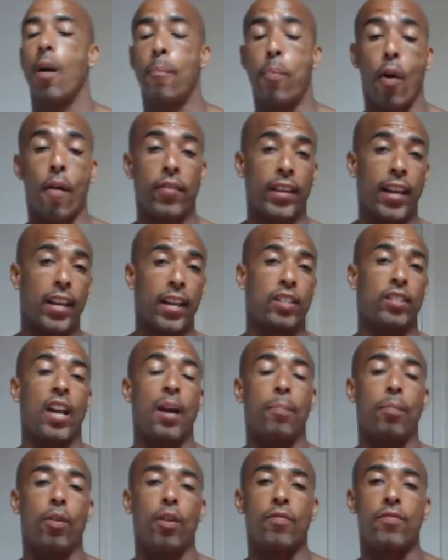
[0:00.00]
A perfect
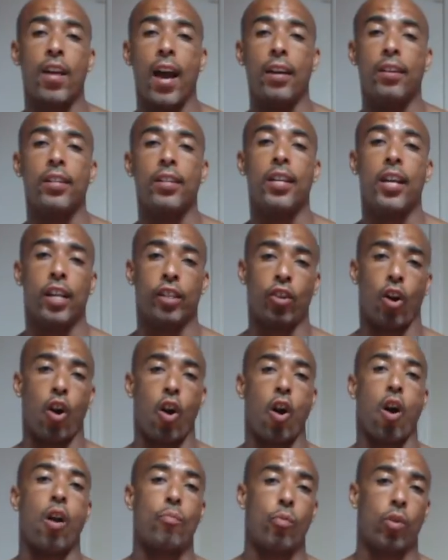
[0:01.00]
example of that is
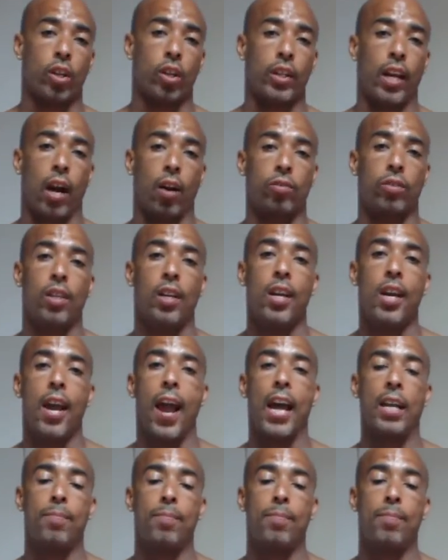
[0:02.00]
our arm workouts.